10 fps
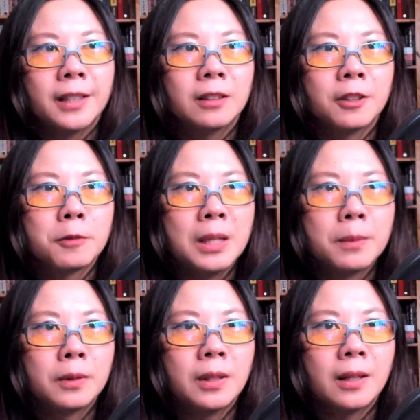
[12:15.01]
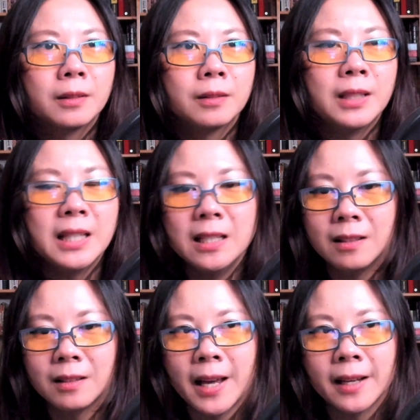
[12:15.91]
And a lot of people
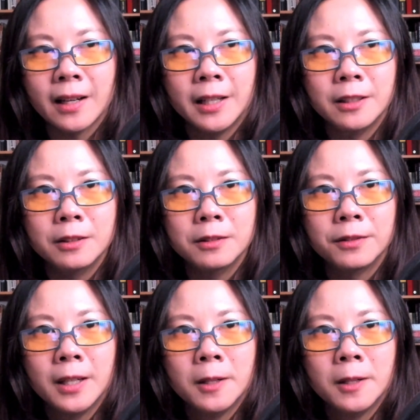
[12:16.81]
need that kind of